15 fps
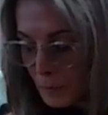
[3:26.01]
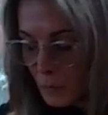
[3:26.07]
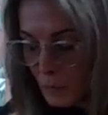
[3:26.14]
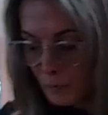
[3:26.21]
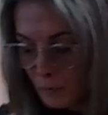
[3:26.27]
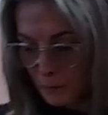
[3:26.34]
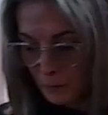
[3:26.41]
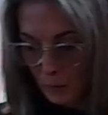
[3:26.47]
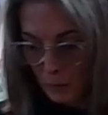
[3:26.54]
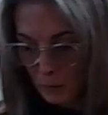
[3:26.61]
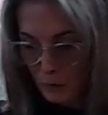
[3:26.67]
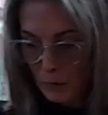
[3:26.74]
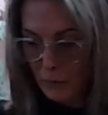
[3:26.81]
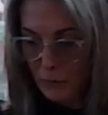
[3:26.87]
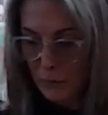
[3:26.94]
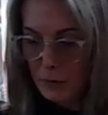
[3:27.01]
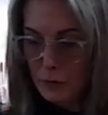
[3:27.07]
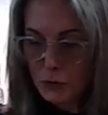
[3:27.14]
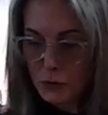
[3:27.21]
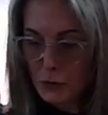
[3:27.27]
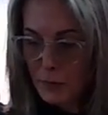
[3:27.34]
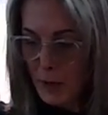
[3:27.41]
It
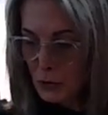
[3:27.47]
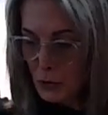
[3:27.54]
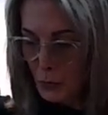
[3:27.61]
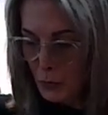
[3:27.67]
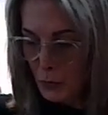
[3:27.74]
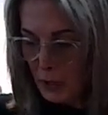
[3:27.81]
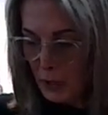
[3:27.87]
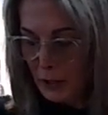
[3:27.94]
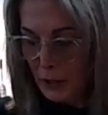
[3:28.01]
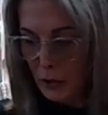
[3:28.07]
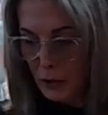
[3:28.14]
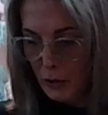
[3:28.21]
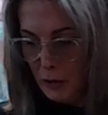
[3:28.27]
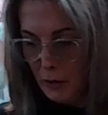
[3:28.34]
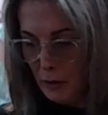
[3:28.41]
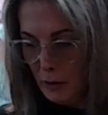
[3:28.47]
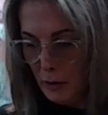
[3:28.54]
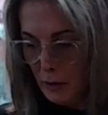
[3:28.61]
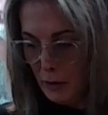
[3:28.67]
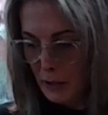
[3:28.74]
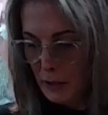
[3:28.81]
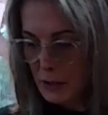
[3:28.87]
smells really good.
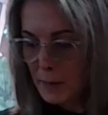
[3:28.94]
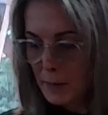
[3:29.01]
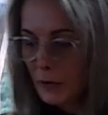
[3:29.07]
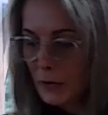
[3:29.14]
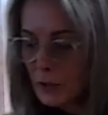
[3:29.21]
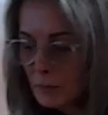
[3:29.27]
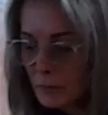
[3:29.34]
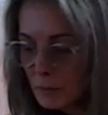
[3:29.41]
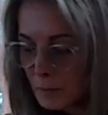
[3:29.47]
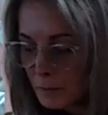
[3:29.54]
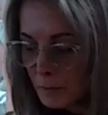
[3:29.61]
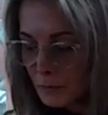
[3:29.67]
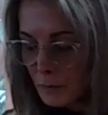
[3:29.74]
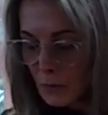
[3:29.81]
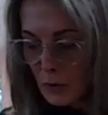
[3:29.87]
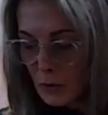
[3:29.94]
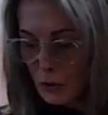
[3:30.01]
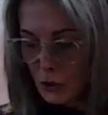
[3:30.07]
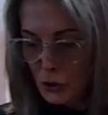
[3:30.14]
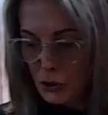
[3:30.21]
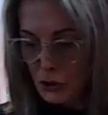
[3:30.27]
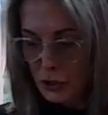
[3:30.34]
Smell the
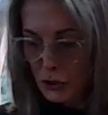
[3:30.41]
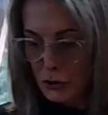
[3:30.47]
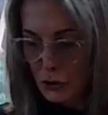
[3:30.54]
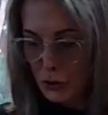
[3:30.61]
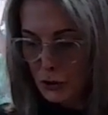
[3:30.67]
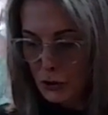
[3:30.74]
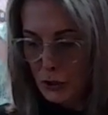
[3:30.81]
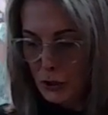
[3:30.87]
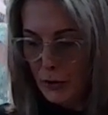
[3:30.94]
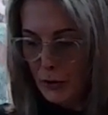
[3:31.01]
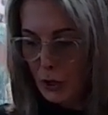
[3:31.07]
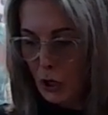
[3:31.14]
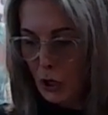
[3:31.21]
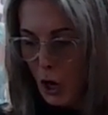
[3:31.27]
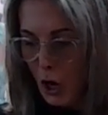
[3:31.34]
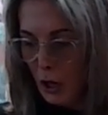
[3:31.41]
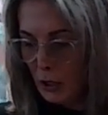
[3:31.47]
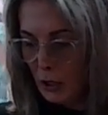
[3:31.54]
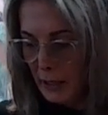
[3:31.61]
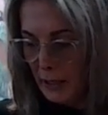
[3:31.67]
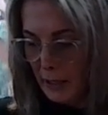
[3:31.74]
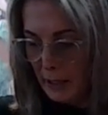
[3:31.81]
ginger and the
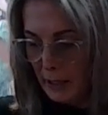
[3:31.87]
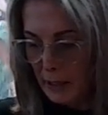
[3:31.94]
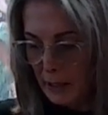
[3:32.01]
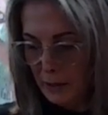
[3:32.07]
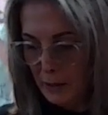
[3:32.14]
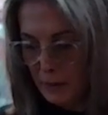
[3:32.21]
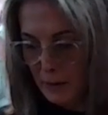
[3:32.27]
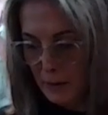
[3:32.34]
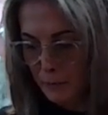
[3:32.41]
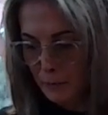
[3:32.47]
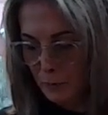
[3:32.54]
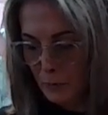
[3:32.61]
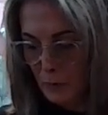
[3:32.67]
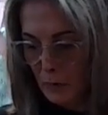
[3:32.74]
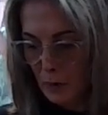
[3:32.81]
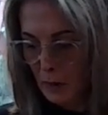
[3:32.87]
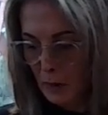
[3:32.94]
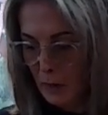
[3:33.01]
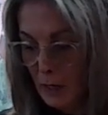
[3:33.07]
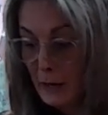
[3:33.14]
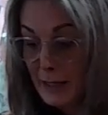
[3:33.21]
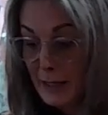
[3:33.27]
garlic
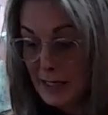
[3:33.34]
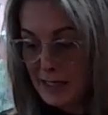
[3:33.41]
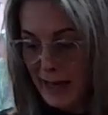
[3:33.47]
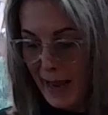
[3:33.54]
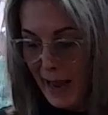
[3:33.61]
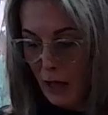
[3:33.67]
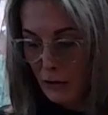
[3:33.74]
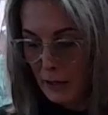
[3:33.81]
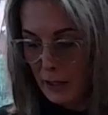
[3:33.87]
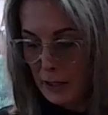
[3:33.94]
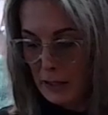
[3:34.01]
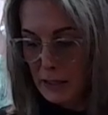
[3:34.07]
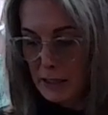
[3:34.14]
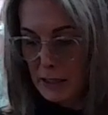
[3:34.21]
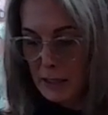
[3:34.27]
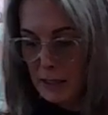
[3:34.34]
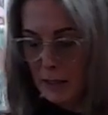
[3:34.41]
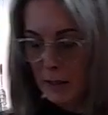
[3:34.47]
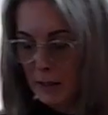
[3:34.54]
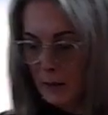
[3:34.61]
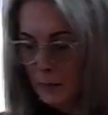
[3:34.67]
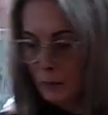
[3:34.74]
and the scallions.
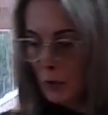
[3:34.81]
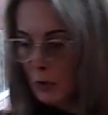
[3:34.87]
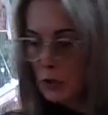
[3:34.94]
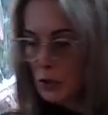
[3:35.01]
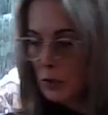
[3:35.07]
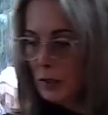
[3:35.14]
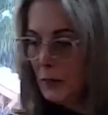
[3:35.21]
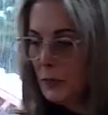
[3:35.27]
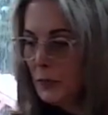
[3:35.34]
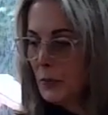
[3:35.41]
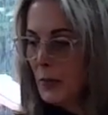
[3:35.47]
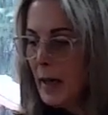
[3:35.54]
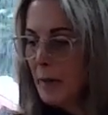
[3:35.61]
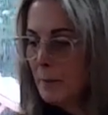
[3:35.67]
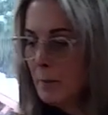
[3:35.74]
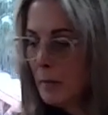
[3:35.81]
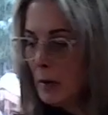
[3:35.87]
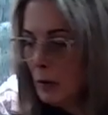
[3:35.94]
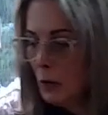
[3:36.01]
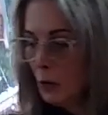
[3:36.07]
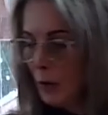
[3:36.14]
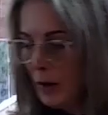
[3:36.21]
So let that
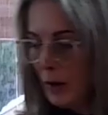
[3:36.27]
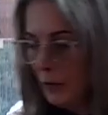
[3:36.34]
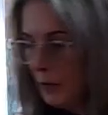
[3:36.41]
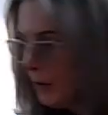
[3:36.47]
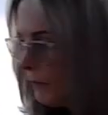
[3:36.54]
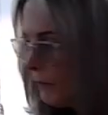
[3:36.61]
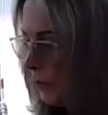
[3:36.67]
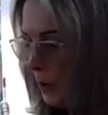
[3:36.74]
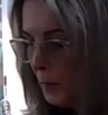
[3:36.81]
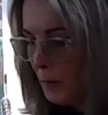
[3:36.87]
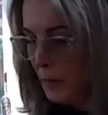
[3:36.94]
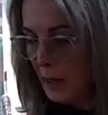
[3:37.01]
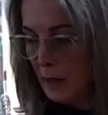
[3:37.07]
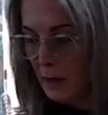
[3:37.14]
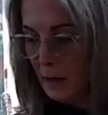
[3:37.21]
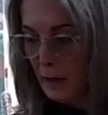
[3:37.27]
muddle around there for a bit.